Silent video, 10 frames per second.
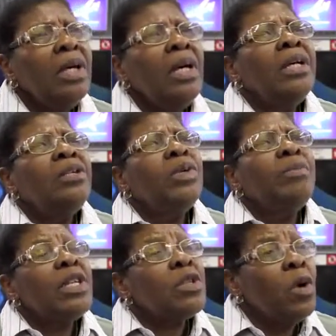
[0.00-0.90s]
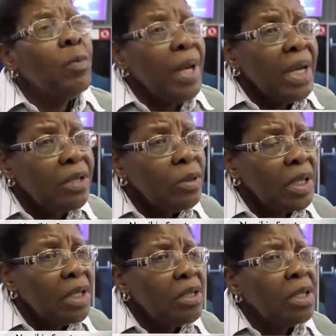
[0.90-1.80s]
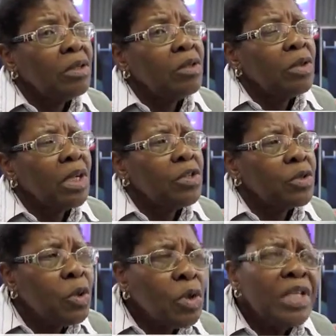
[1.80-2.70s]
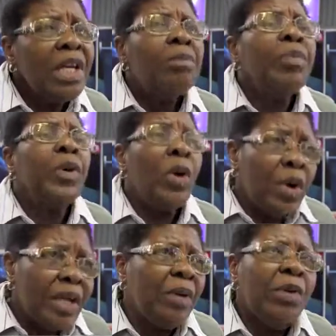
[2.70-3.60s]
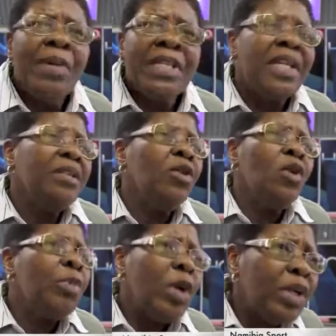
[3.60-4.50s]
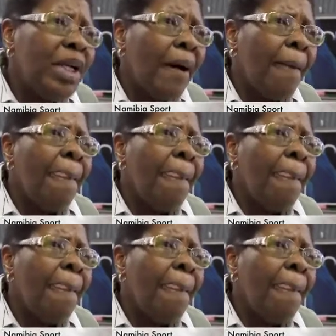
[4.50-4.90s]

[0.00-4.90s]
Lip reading: and we must go back to the schools and broader. We must look broader.